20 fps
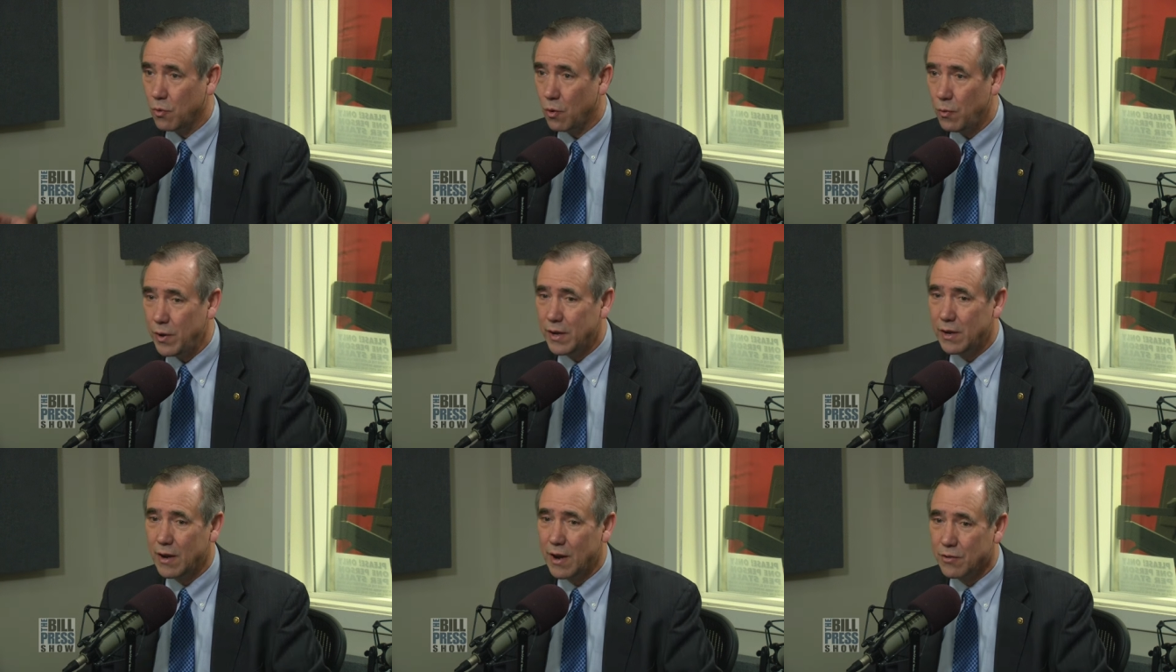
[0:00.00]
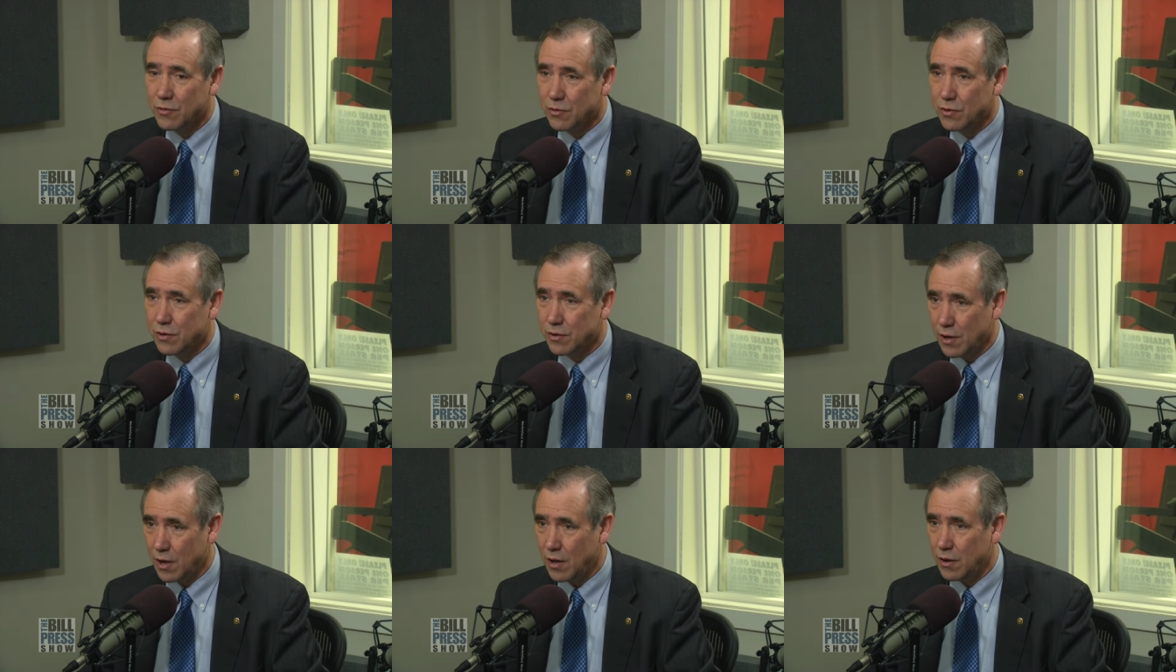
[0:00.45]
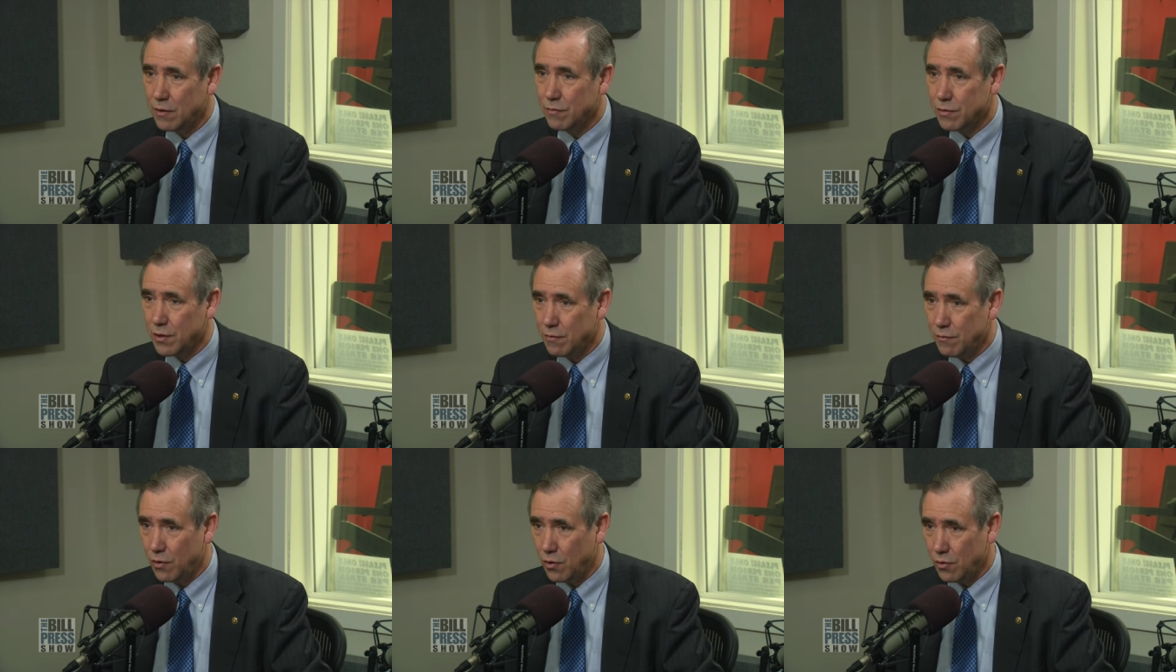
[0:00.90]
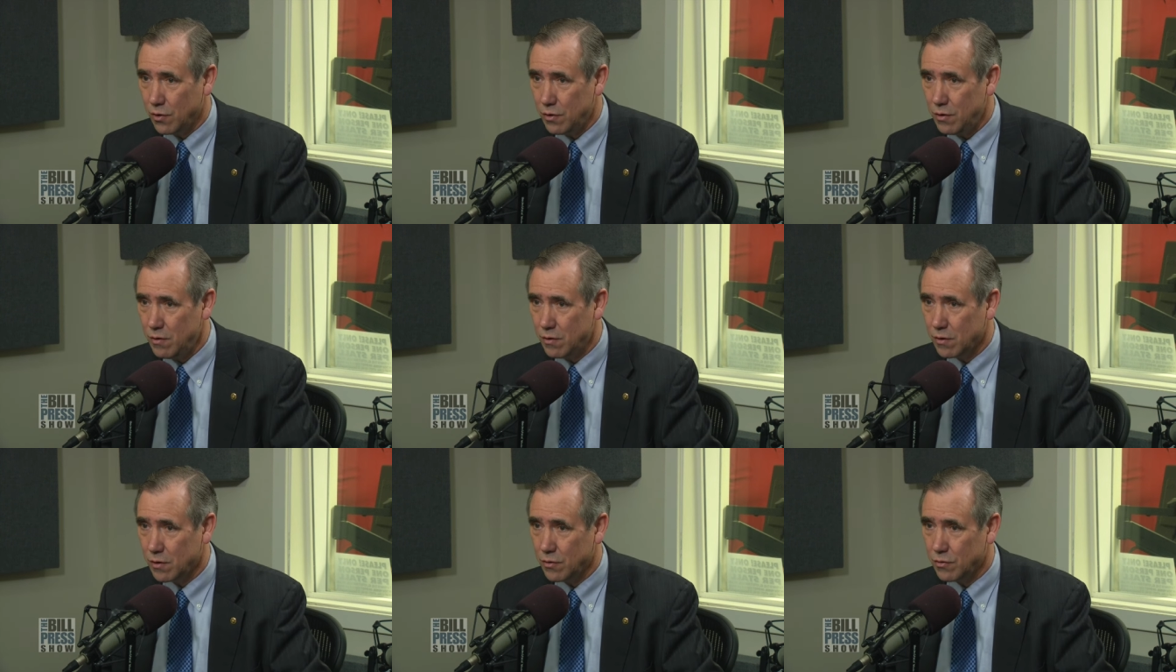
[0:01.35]
Well, we can actually tell if they
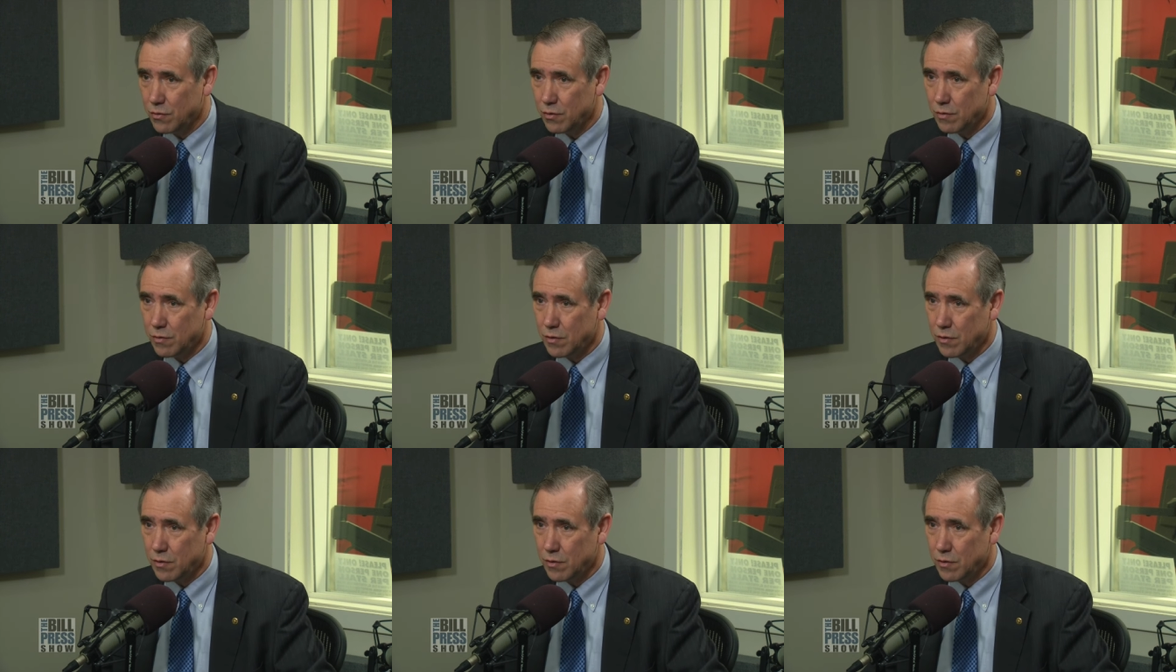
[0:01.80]
voted because